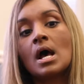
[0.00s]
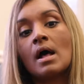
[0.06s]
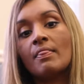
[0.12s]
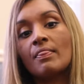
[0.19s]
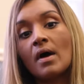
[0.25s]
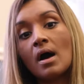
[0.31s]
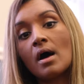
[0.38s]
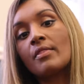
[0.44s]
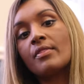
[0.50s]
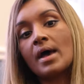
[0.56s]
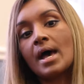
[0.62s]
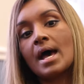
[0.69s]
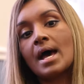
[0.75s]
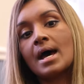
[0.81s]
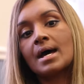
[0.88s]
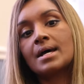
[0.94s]
On the other
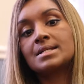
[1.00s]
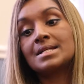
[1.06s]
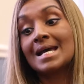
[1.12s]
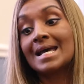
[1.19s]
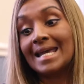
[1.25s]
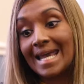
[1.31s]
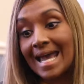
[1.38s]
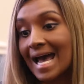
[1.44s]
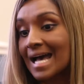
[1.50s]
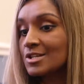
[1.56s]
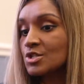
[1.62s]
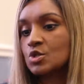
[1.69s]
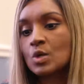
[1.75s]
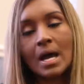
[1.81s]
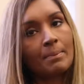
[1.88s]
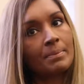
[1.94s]
hand, it
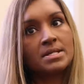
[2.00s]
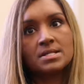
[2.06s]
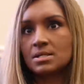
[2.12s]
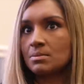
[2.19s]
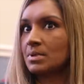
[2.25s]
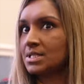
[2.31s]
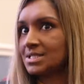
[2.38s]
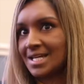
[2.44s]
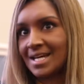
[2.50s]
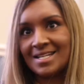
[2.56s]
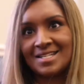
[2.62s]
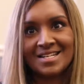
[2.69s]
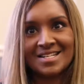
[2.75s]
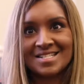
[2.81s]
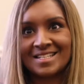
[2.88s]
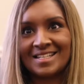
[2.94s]
has to happen
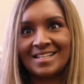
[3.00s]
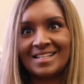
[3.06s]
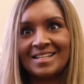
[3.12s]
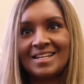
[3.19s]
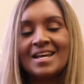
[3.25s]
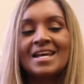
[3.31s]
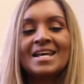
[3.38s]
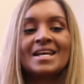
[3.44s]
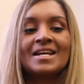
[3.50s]
simultaneously,